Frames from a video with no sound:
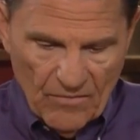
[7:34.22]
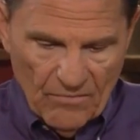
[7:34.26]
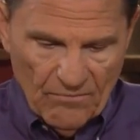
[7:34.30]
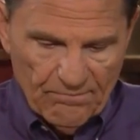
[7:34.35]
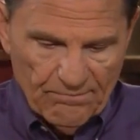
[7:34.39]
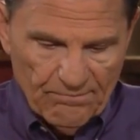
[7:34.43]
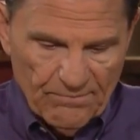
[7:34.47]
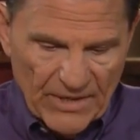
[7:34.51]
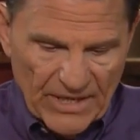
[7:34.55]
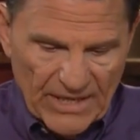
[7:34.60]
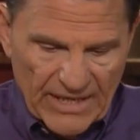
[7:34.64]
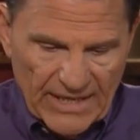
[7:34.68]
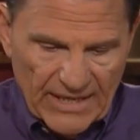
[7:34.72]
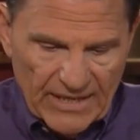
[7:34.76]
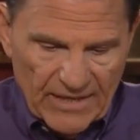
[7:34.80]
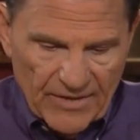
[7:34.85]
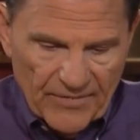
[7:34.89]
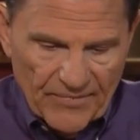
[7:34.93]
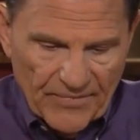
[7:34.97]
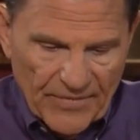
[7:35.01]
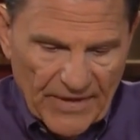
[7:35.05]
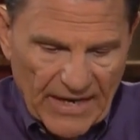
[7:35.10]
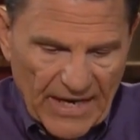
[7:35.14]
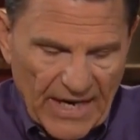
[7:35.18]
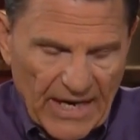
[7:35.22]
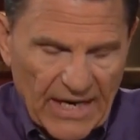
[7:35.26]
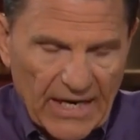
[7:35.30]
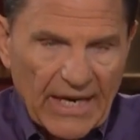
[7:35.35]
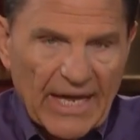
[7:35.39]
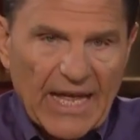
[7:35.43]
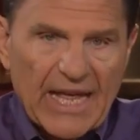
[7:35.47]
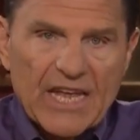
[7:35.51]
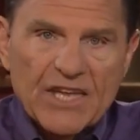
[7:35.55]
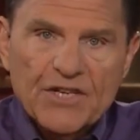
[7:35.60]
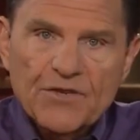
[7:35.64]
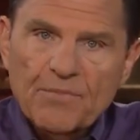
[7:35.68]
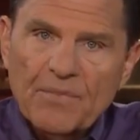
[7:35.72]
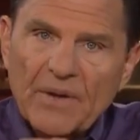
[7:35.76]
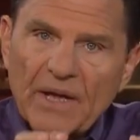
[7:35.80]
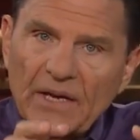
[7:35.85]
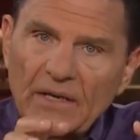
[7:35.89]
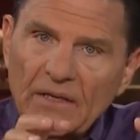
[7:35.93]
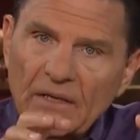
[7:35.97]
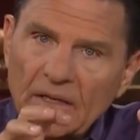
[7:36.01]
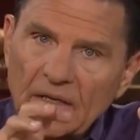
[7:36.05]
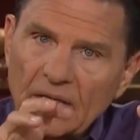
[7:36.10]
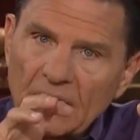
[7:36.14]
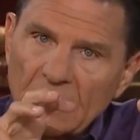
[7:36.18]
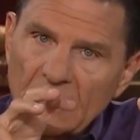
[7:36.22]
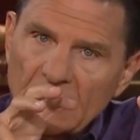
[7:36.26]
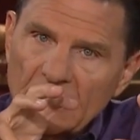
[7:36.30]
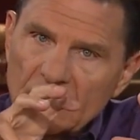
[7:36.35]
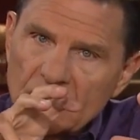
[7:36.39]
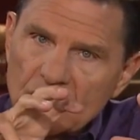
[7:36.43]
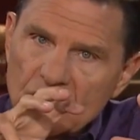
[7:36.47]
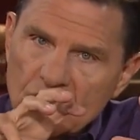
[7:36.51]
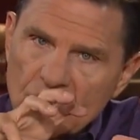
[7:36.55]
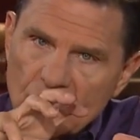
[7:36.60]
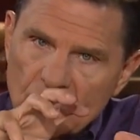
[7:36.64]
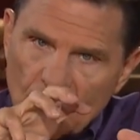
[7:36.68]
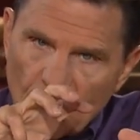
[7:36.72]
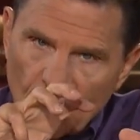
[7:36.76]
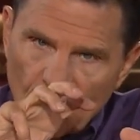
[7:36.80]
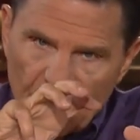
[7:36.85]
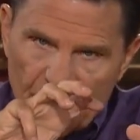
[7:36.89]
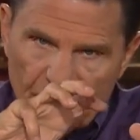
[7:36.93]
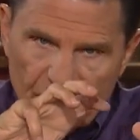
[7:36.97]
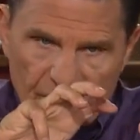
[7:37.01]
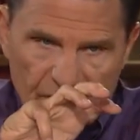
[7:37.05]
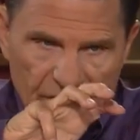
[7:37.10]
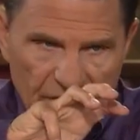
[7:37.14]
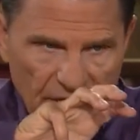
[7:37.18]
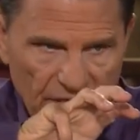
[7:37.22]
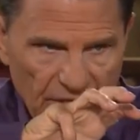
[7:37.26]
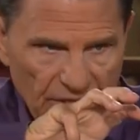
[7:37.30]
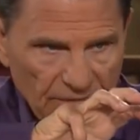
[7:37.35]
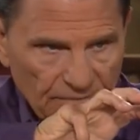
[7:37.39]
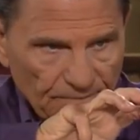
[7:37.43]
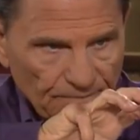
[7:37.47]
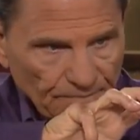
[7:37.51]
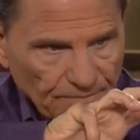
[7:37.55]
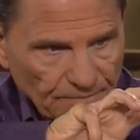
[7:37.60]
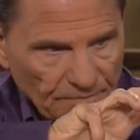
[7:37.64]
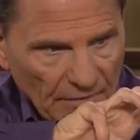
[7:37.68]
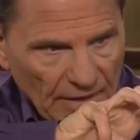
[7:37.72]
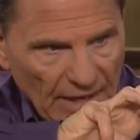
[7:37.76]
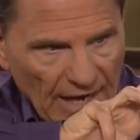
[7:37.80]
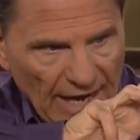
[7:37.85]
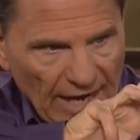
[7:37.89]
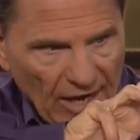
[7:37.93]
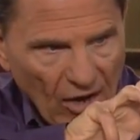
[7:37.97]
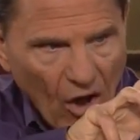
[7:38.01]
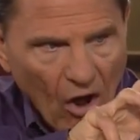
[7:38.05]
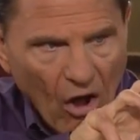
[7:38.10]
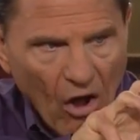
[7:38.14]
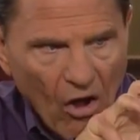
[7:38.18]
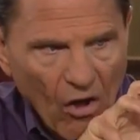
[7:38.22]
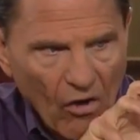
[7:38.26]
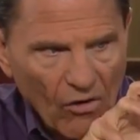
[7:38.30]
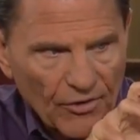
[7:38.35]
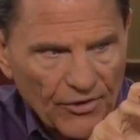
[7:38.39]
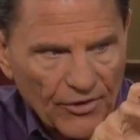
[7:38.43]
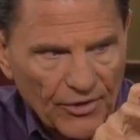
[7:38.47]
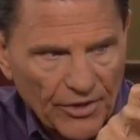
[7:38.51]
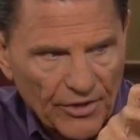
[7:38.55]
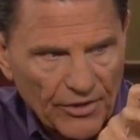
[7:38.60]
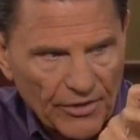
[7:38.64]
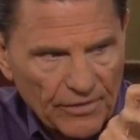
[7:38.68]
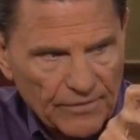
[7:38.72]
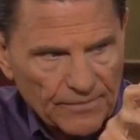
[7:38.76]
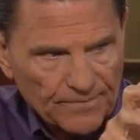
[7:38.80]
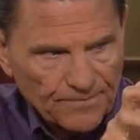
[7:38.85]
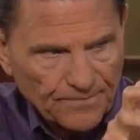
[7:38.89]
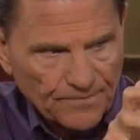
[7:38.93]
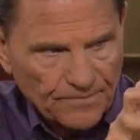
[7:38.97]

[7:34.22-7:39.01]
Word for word: but it has been twisted and altered